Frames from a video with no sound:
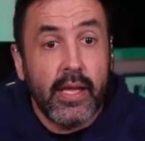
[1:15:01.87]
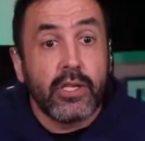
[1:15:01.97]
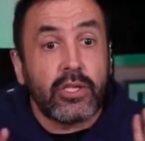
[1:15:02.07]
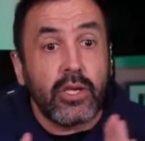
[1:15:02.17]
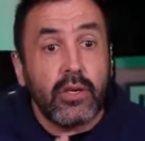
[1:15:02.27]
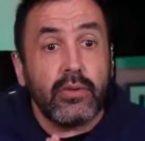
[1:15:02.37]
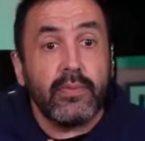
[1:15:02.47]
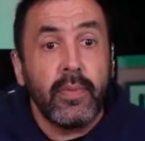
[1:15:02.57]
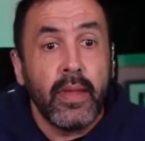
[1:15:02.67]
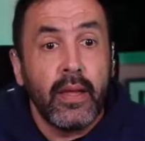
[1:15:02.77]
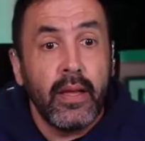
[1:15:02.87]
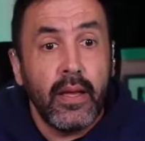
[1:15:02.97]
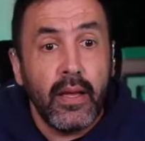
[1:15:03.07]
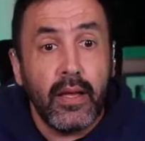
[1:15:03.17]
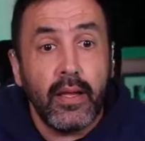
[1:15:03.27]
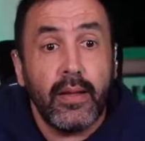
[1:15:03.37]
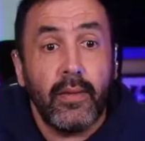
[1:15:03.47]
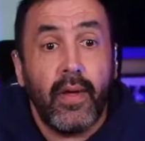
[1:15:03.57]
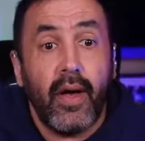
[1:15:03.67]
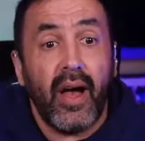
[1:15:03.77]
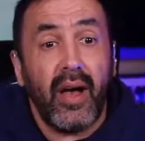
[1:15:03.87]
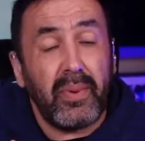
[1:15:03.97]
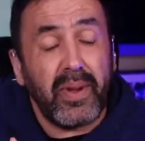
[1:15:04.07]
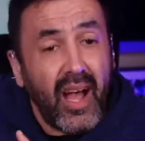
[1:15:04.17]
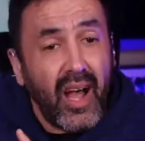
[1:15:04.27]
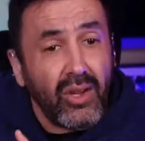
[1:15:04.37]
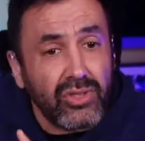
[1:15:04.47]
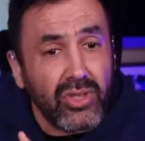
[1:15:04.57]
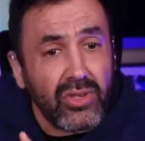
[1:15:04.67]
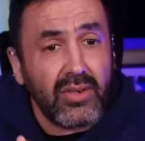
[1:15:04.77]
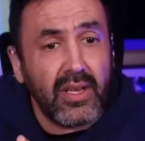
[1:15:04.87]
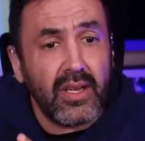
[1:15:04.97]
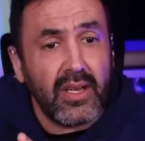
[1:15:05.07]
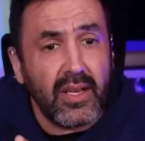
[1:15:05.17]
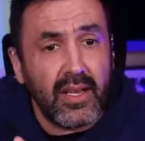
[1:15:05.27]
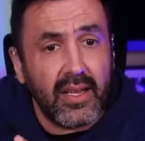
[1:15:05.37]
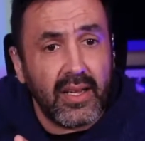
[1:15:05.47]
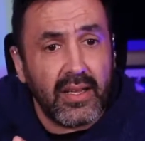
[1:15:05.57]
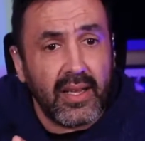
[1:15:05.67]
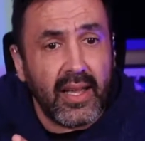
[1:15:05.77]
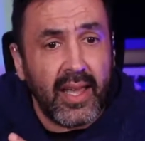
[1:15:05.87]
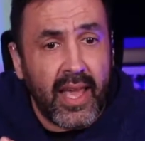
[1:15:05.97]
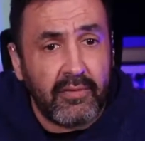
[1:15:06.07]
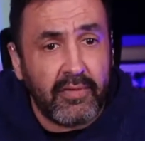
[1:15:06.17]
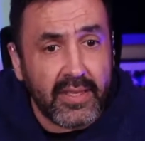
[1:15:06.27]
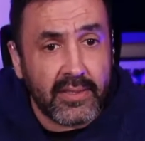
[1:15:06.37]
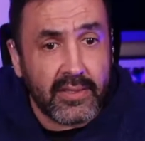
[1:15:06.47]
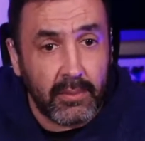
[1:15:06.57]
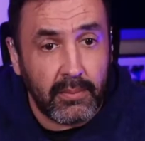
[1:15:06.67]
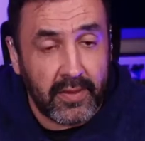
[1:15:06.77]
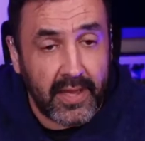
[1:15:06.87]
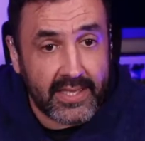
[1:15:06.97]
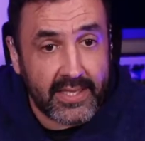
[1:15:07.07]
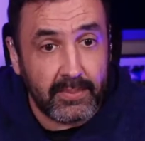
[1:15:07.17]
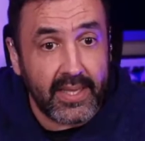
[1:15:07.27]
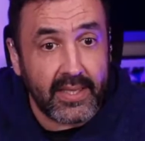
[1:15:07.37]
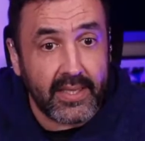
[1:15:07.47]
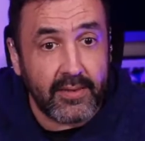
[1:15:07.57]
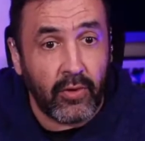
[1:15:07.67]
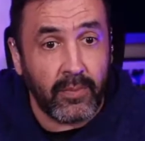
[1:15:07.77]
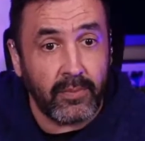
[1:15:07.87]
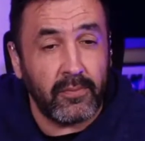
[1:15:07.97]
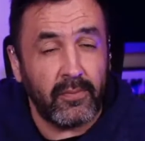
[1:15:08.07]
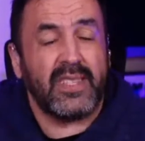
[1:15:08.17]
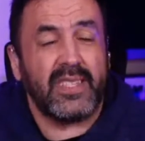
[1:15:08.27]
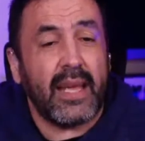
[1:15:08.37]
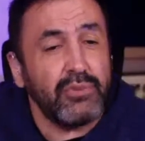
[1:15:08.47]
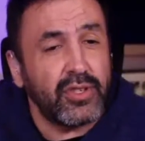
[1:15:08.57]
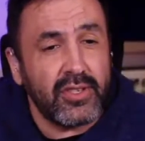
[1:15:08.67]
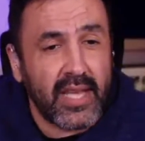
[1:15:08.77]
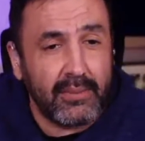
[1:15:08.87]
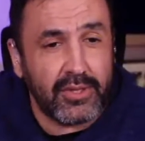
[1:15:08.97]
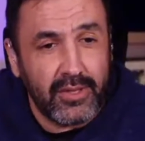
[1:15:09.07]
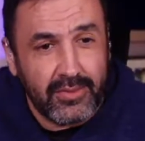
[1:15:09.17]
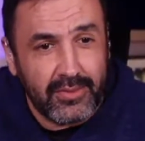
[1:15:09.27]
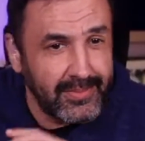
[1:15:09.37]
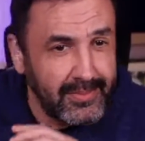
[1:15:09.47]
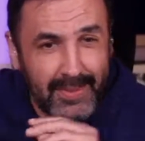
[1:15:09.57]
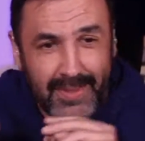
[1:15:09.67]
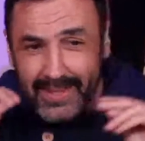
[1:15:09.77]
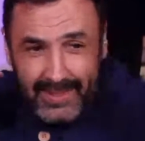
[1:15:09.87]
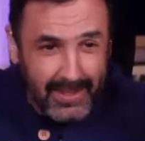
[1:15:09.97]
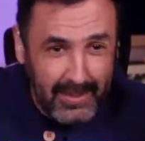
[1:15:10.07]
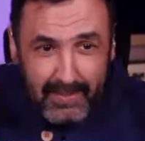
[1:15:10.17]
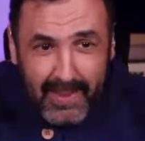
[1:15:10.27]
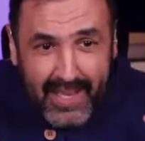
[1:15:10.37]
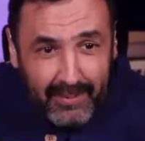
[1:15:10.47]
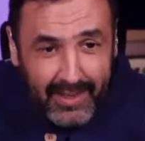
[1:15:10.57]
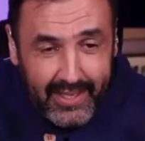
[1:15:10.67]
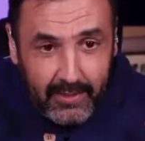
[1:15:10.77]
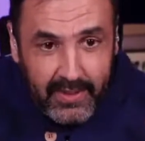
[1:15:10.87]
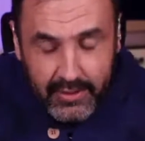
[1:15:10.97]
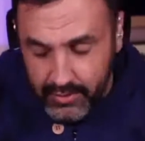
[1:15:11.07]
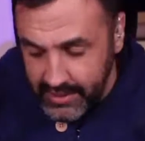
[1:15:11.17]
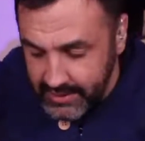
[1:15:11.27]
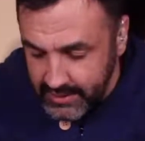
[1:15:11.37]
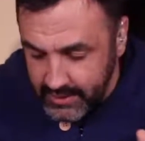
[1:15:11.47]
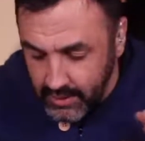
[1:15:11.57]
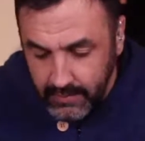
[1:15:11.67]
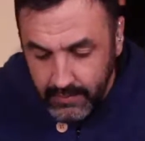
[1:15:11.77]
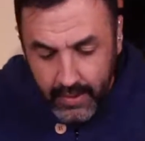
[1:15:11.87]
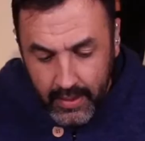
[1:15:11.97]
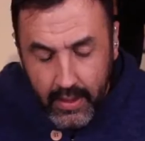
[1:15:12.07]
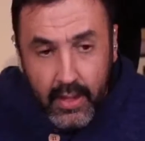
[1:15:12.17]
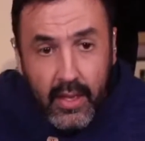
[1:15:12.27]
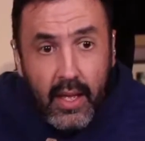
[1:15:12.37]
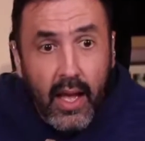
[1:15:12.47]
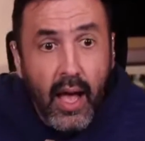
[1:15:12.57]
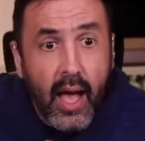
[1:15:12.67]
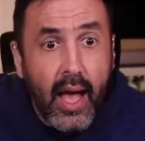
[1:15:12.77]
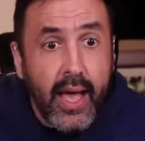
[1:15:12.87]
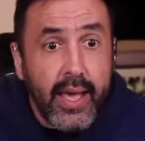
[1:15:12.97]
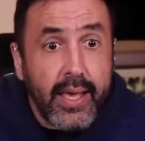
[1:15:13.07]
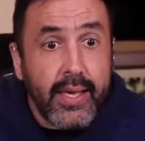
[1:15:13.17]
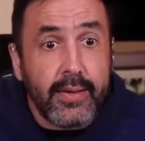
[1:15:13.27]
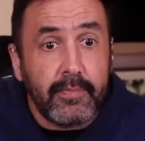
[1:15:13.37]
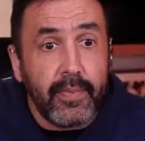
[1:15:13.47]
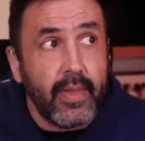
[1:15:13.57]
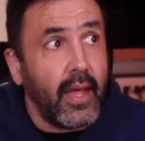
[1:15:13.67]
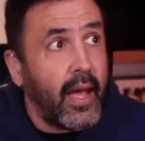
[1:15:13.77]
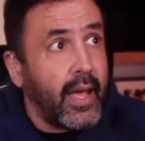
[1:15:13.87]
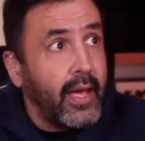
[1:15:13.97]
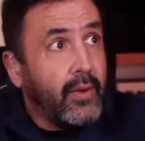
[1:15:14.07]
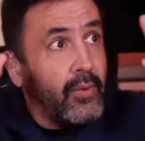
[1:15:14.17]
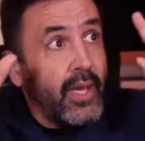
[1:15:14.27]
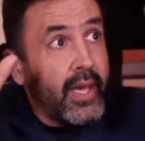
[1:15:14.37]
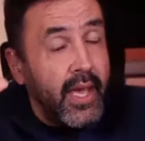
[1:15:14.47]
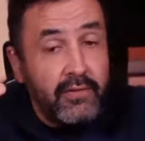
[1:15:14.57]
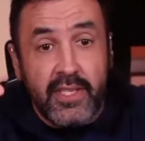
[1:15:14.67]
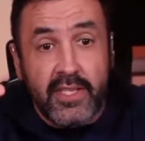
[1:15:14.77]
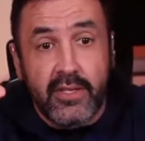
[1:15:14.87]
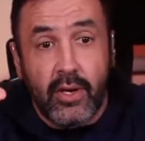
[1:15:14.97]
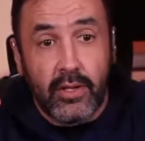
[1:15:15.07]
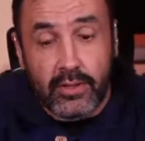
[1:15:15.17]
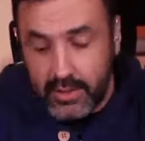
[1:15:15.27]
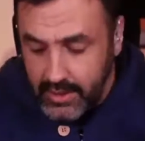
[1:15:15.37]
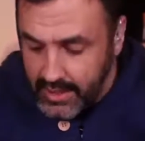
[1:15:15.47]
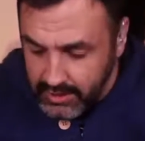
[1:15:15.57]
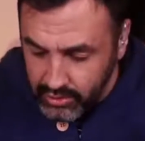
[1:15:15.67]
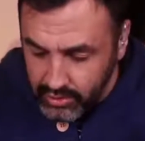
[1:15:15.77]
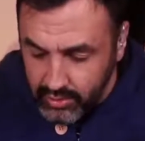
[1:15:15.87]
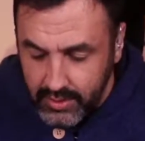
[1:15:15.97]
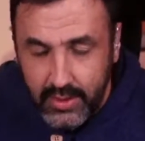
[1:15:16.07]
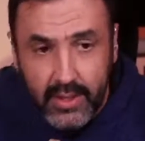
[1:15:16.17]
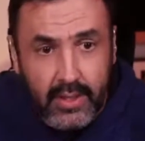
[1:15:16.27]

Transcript: So, but also having some flexibility from times to become a little bit crazy. So I we have these colors as usual.